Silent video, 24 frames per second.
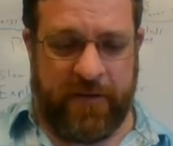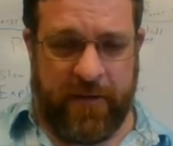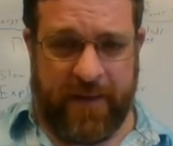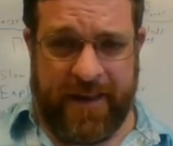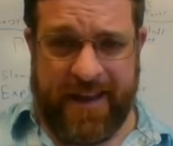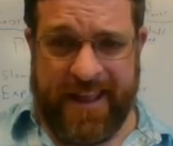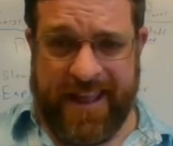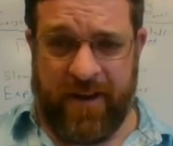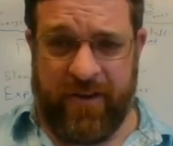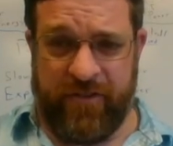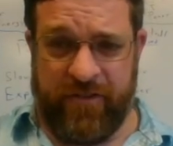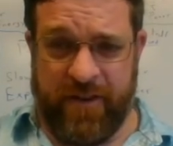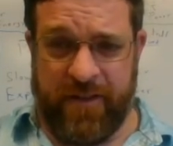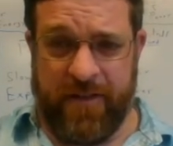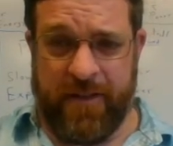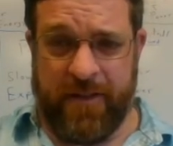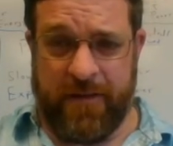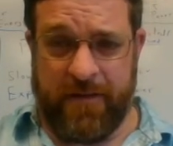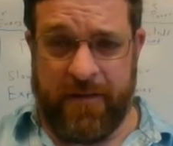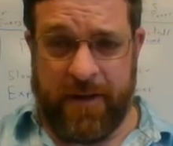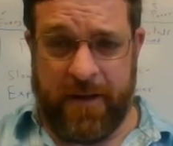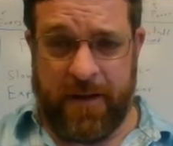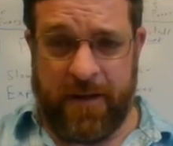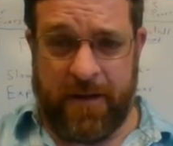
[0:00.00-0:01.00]
So that energy
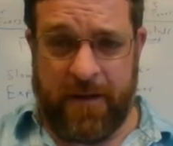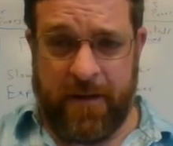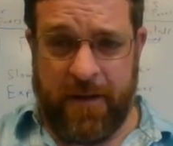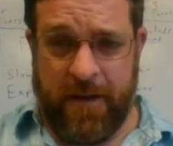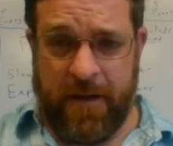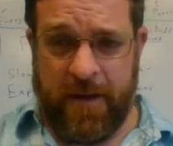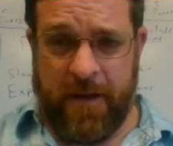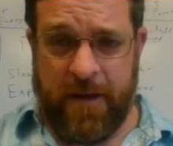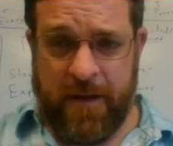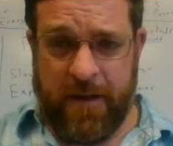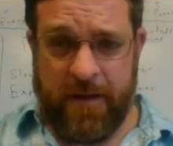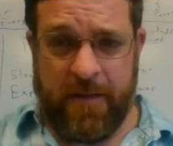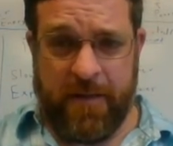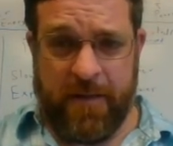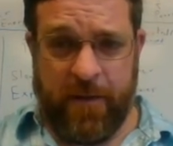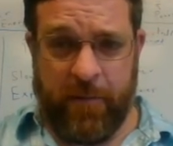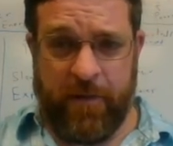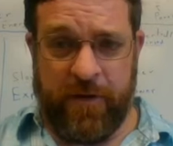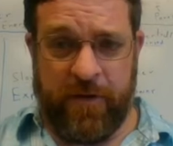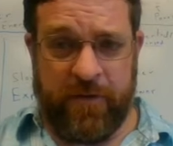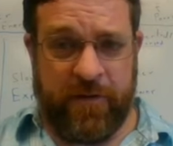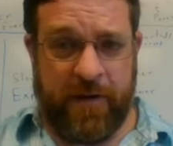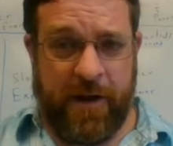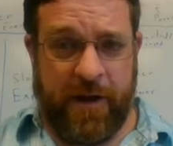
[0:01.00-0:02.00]
that that
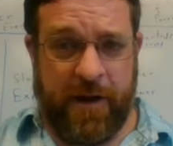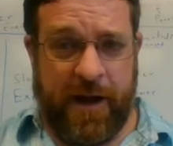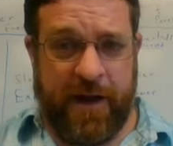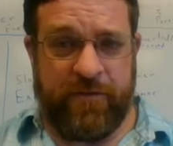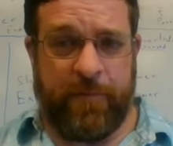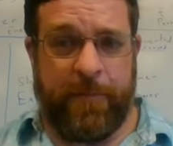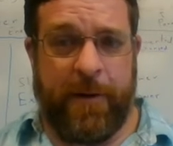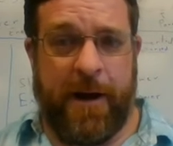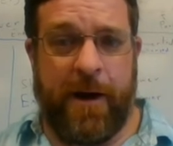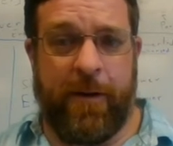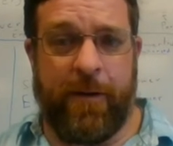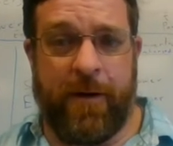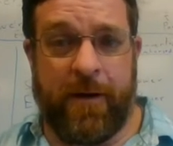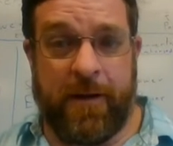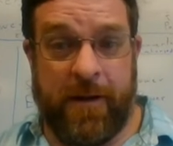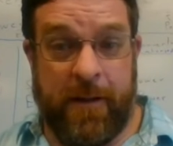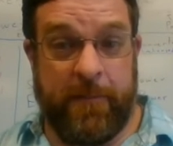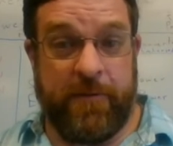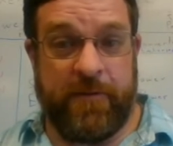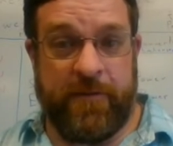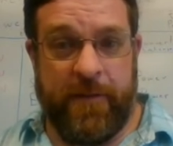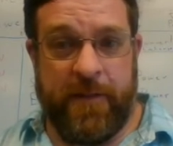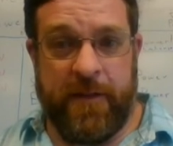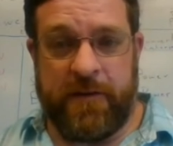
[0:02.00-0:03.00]
we use in hydropower
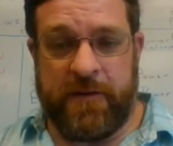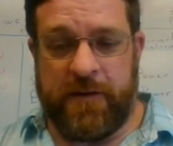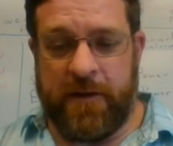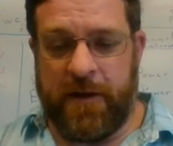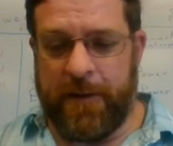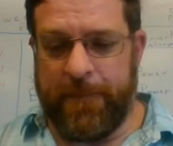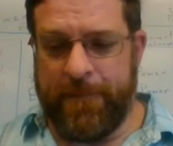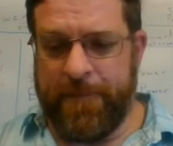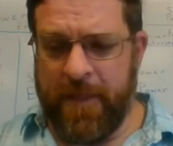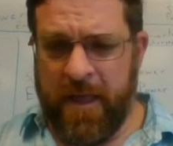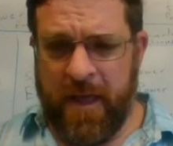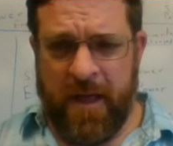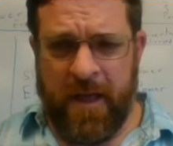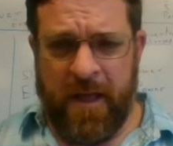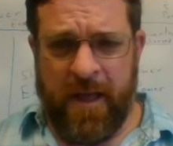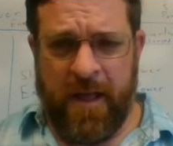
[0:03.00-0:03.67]
comes from the sun.